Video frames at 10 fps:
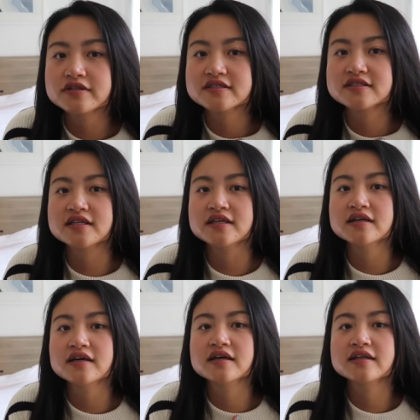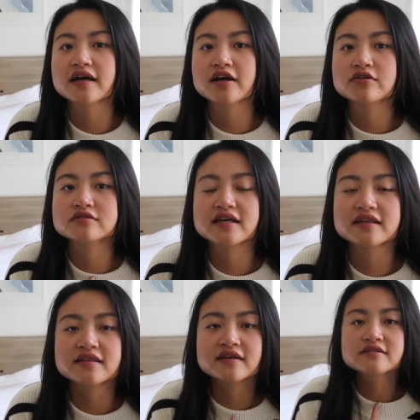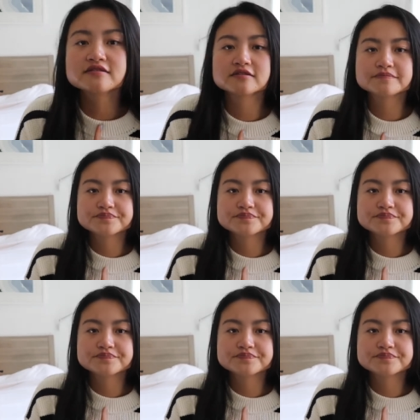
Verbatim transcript: can see that goes like this,